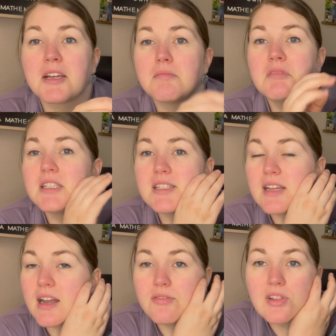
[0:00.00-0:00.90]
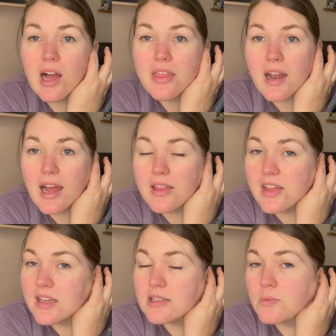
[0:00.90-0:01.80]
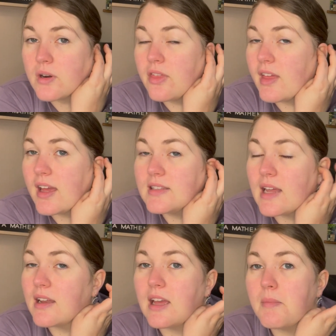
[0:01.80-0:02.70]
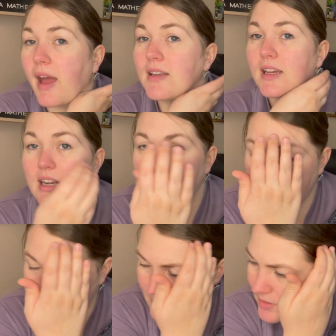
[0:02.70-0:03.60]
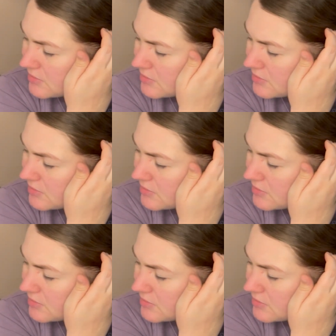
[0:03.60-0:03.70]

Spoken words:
This is not a flaw that I think is worth like sending it back to get a replacement,